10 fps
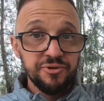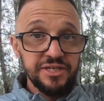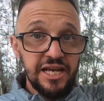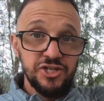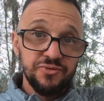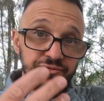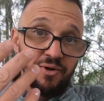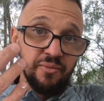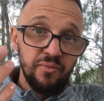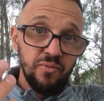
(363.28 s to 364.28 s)
protection
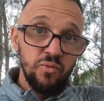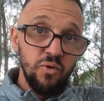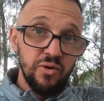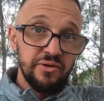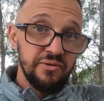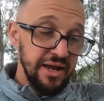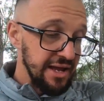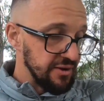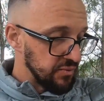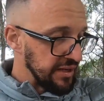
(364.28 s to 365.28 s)
from water
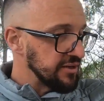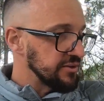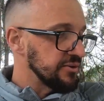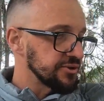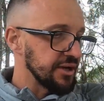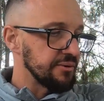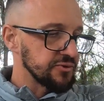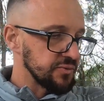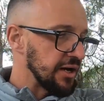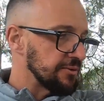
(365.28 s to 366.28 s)
and wind also
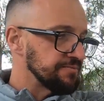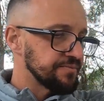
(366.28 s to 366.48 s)
as well.